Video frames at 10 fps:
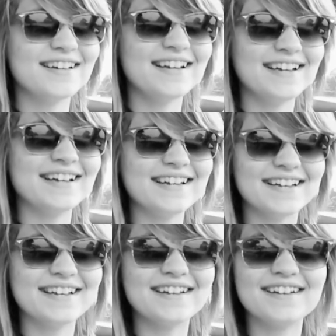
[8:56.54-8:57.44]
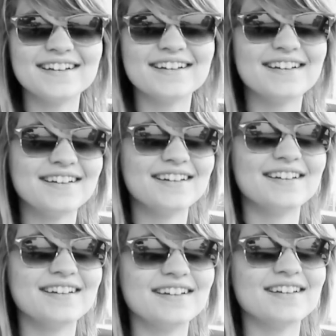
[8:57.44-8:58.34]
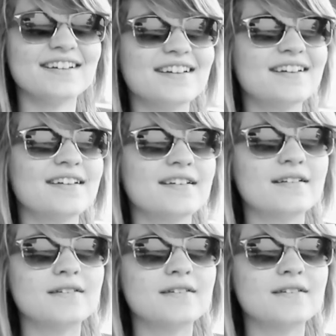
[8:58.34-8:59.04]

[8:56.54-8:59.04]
This person isn't speaking.